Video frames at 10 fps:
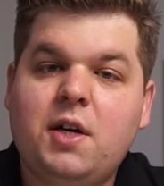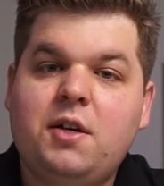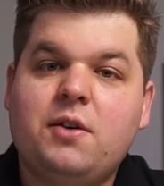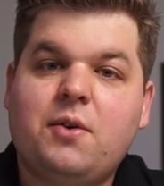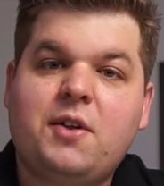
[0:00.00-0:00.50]
to Indie
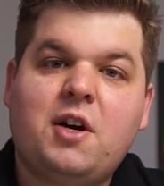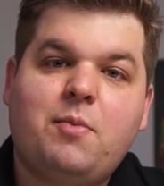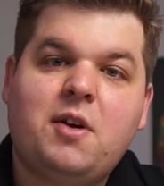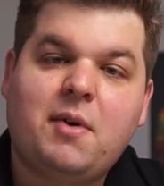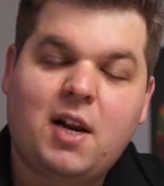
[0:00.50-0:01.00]

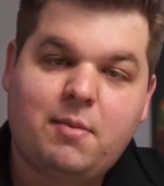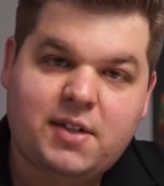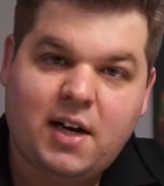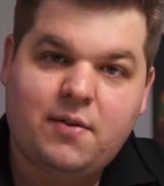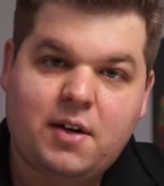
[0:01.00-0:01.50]
Neurotherapy. My name is
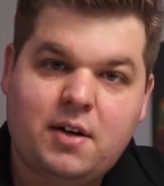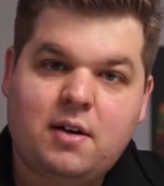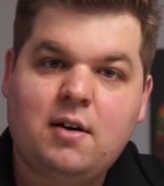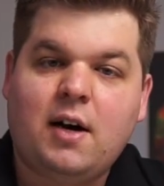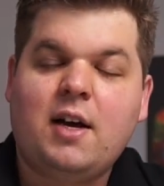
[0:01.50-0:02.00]
Evan.
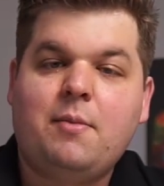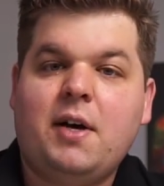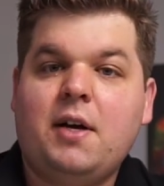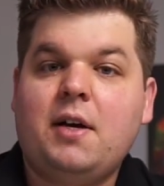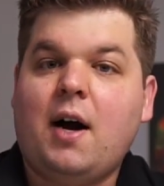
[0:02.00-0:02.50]
I am
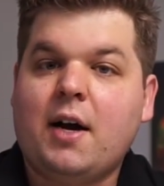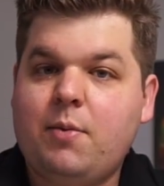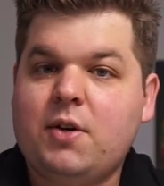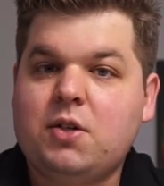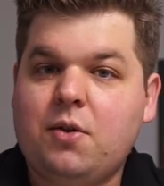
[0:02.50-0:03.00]
an
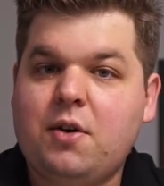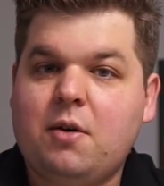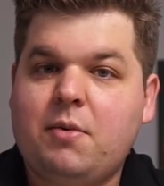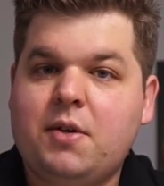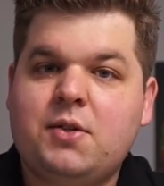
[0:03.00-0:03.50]
occupational
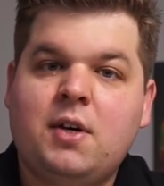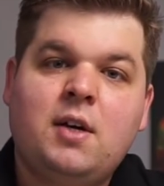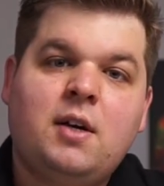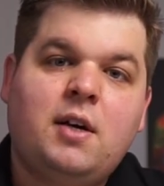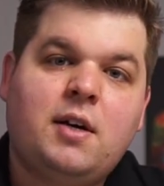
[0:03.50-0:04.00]
therapist
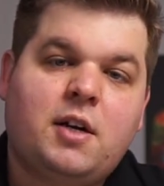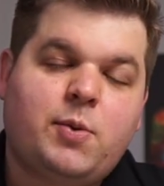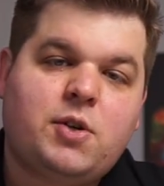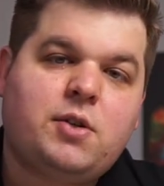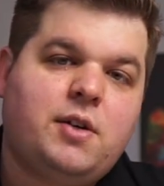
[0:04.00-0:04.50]
and I
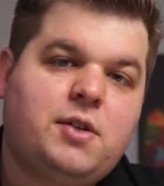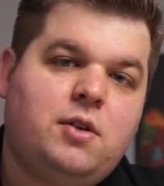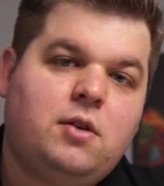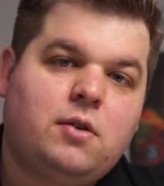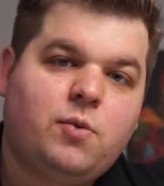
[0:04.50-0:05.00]
specialize in
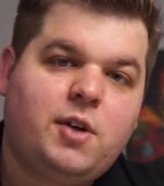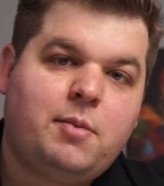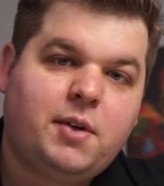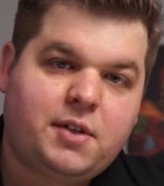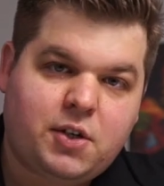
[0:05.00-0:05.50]

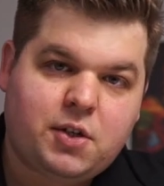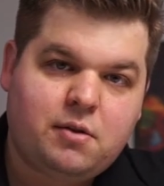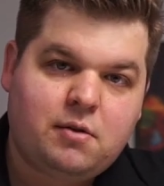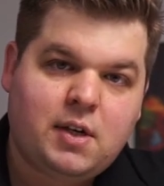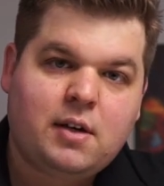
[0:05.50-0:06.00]
neurorehabilitation.
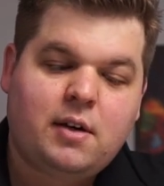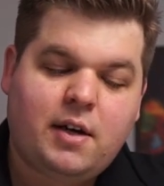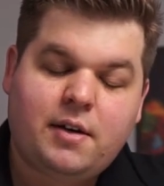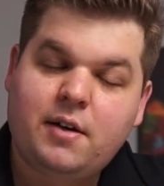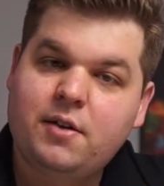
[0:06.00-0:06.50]

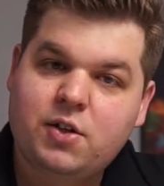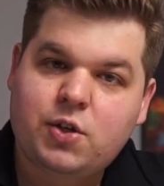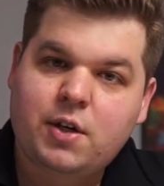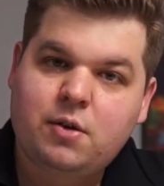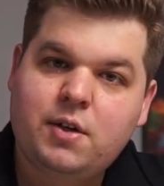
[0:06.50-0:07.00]
And this
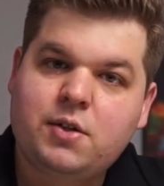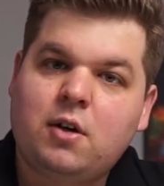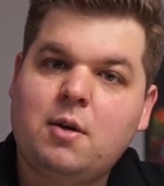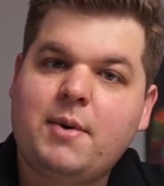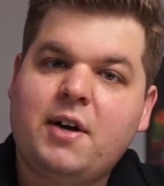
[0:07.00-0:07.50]
channel is
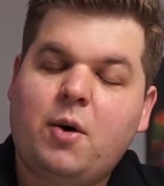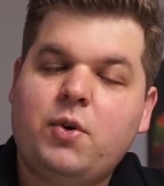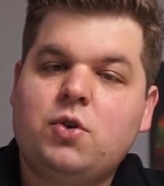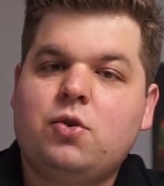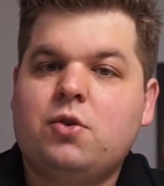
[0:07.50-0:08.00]
all about
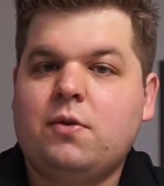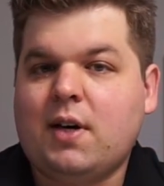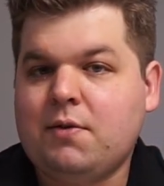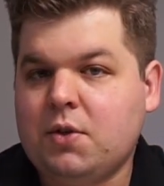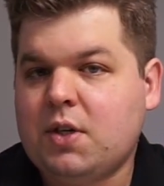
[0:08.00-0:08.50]
helping stroke
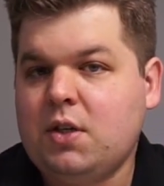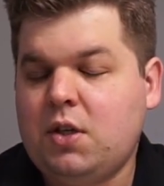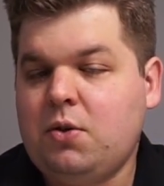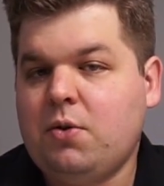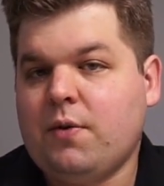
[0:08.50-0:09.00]
survivors
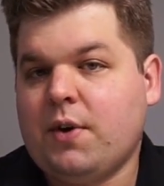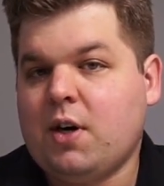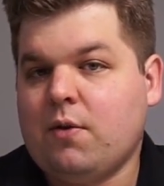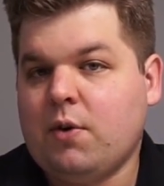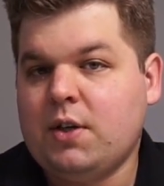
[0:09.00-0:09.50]
continue their
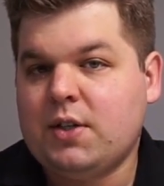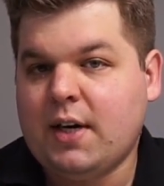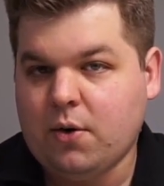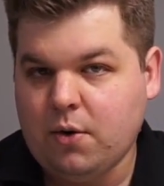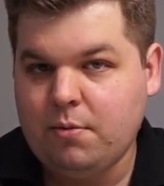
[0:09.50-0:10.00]
recoveries at
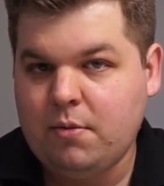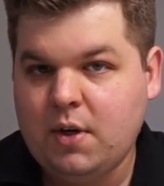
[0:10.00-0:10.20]
home.